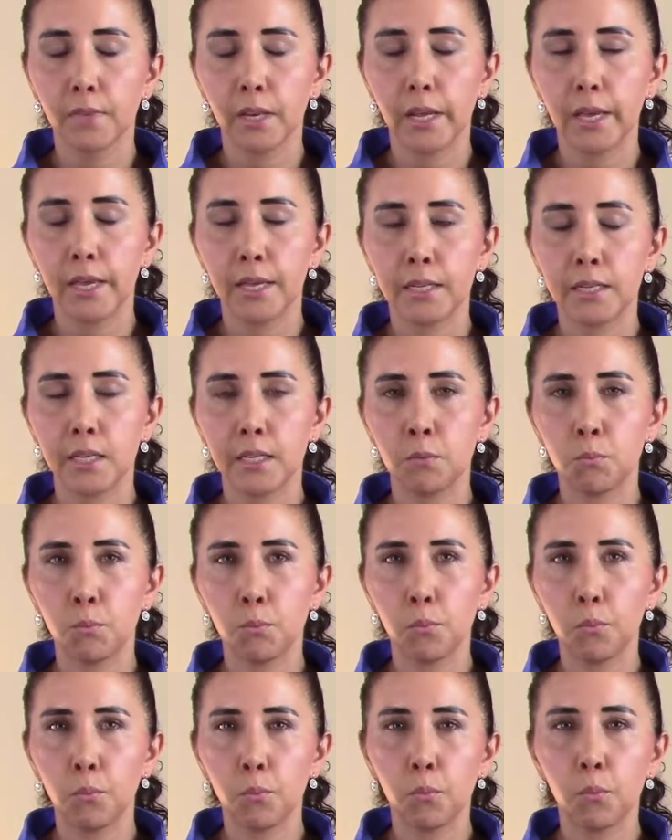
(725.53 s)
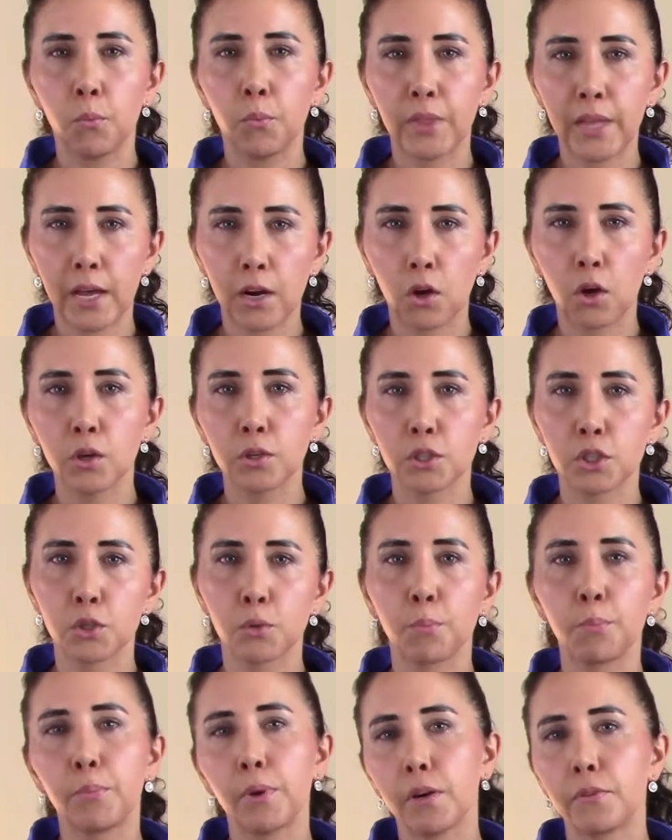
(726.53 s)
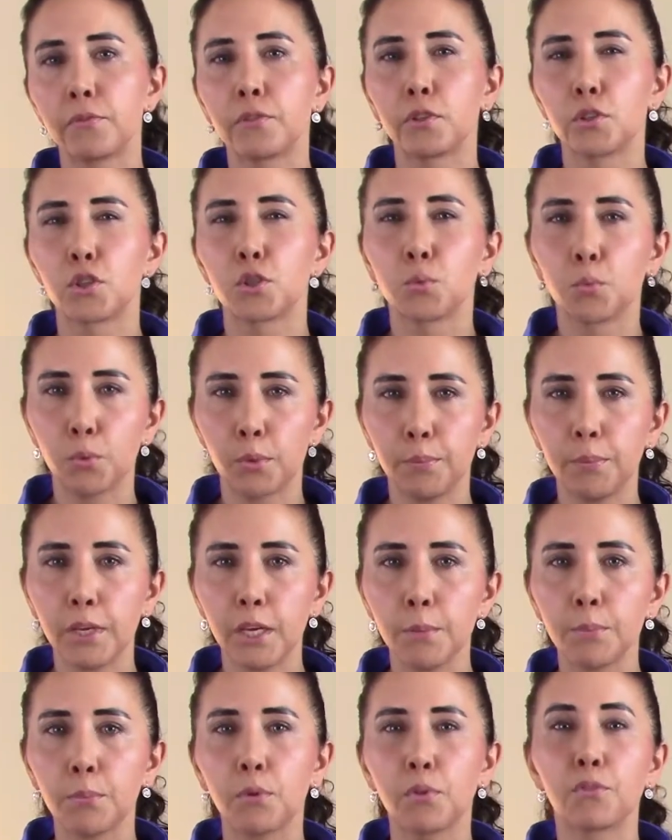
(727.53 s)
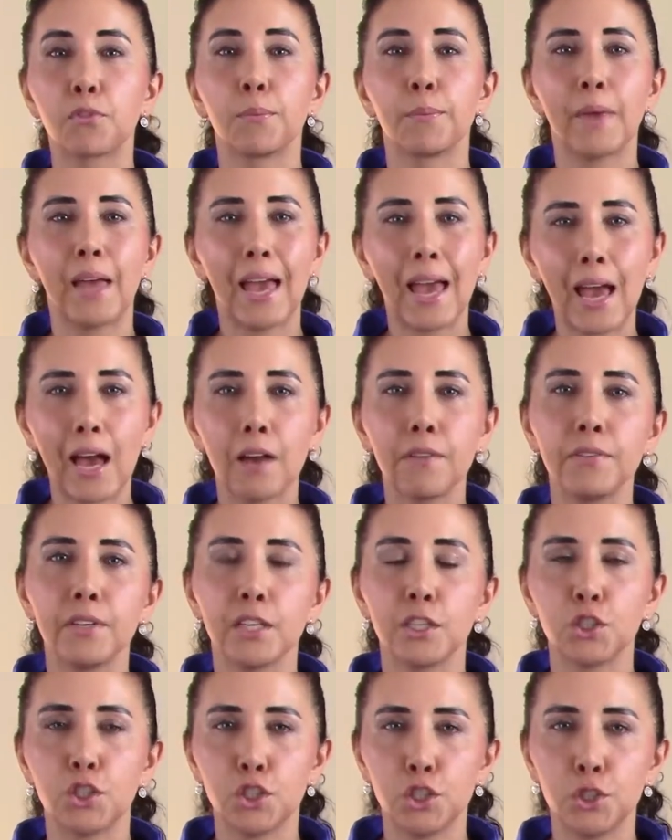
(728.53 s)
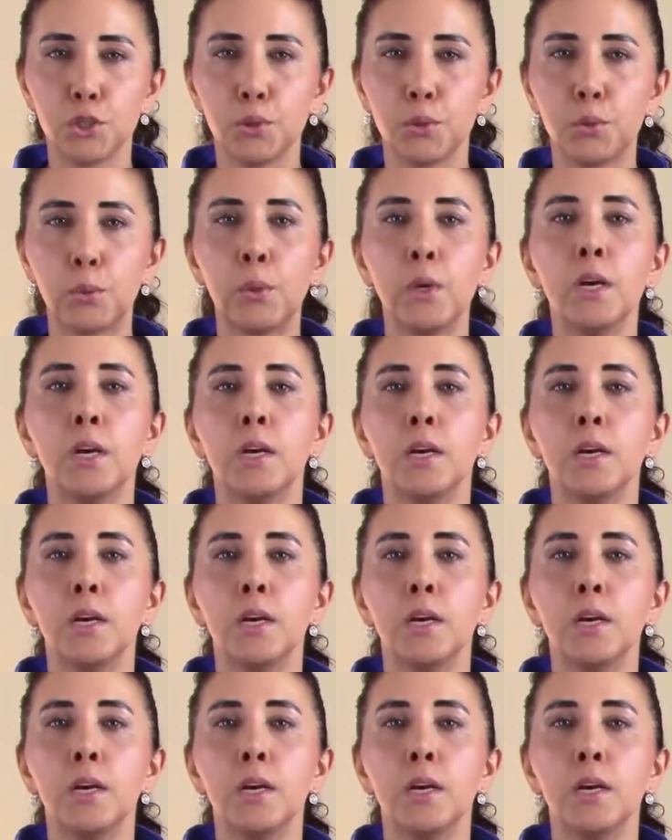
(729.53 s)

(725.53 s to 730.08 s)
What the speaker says: And that also buffers wood people from having to